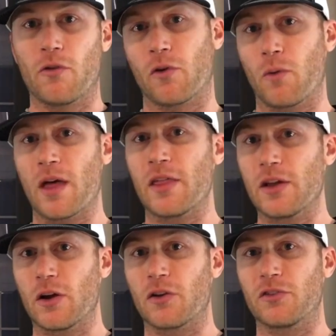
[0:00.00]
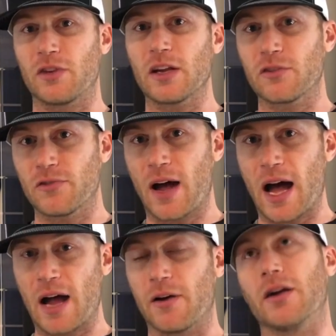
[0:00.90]
over whether you're
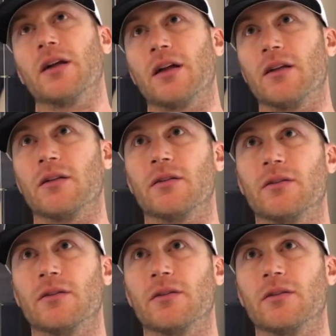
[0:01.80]
6'5",